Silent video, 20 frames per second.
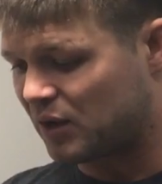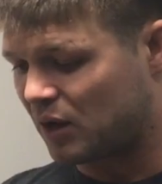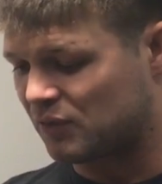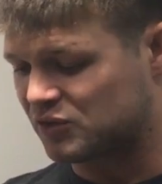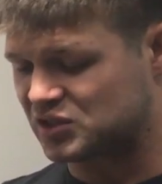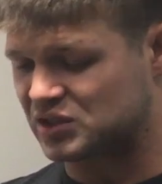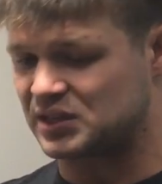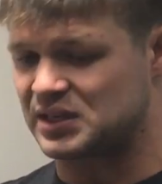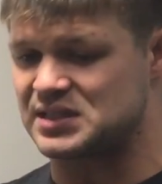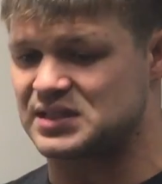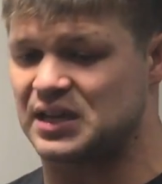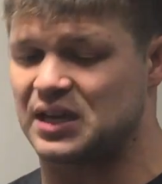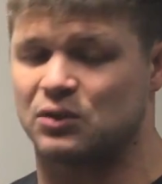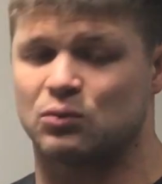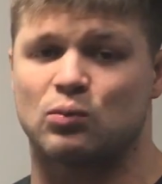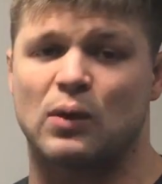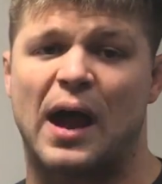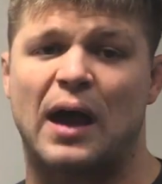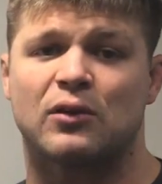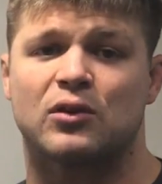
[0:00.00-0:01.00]
then all of a sudden he's
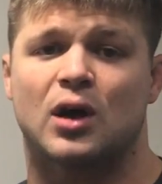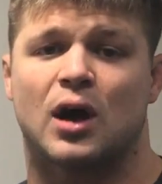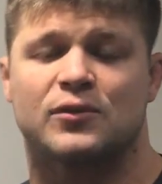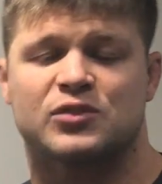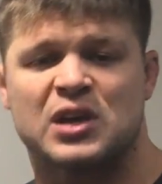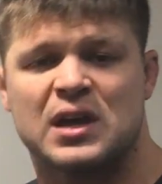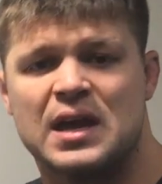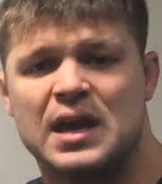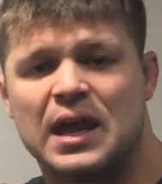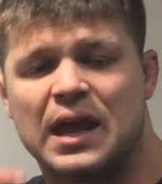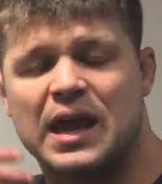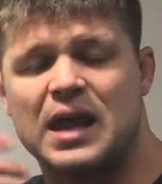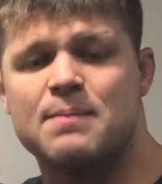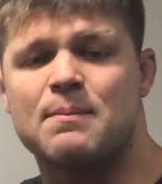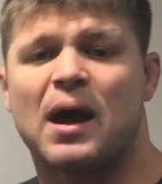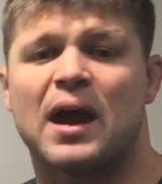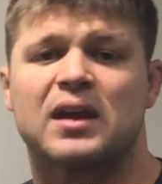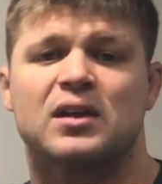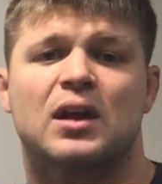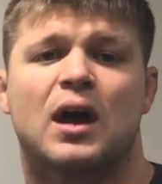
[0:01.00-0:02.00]
hitting round-offs, he
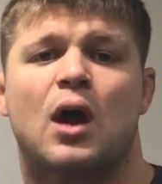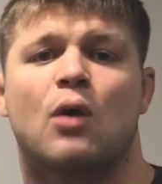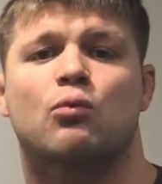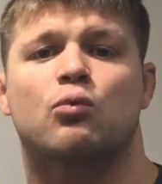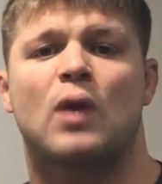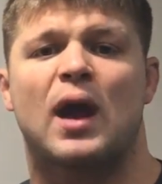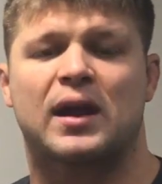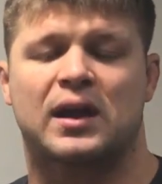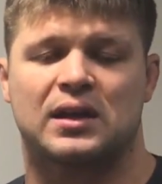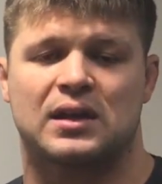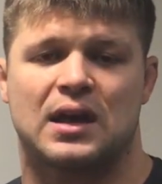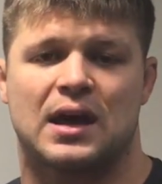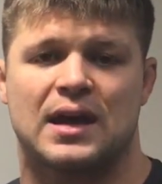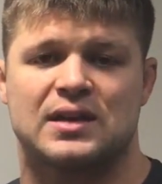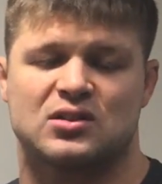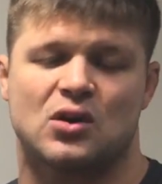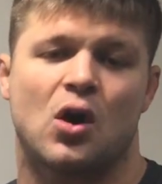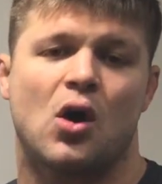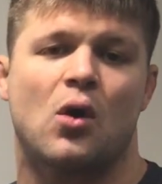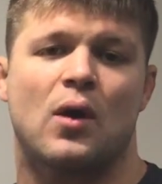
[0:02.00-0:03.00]
might not
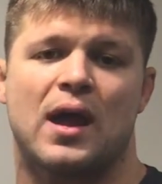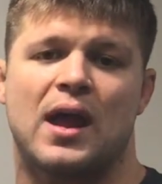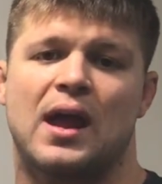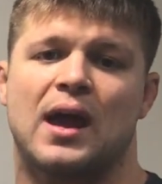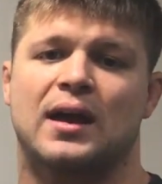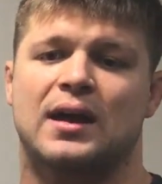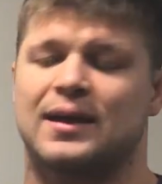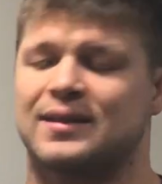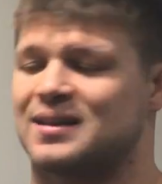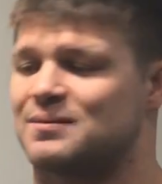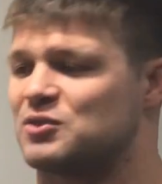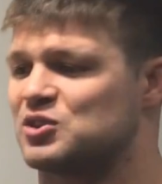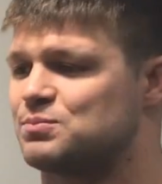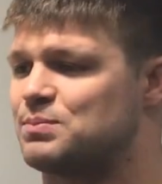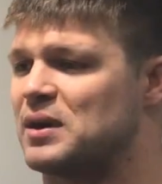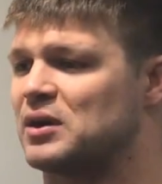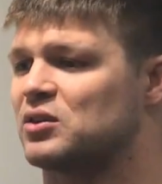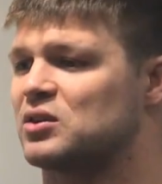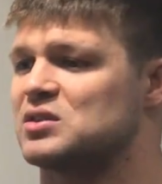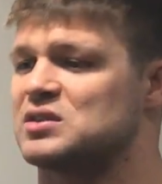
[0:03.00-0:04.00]
recognize, oh, hey, I got that much
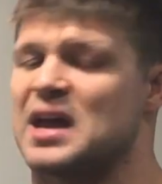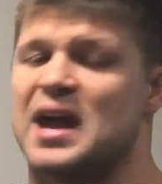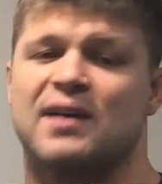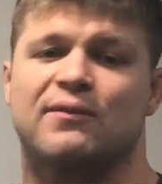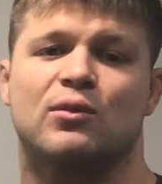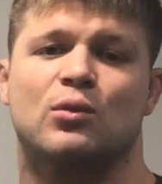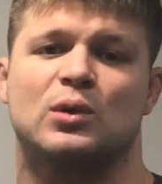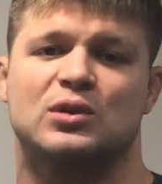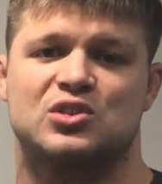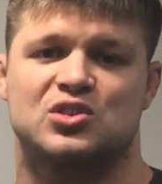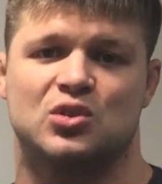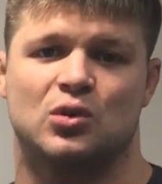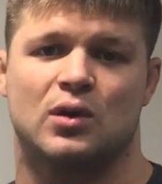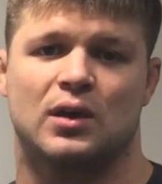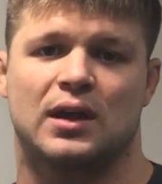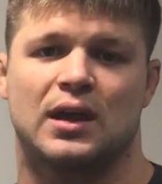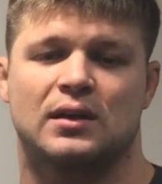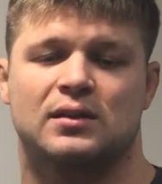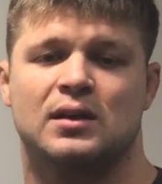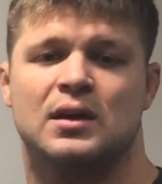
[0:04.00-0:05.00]
better because everyone's
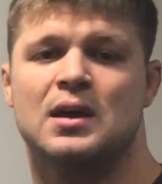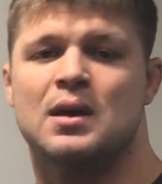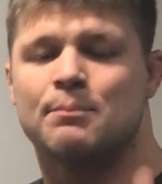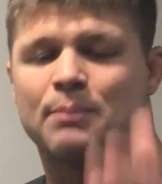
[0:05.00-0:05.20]
doing it.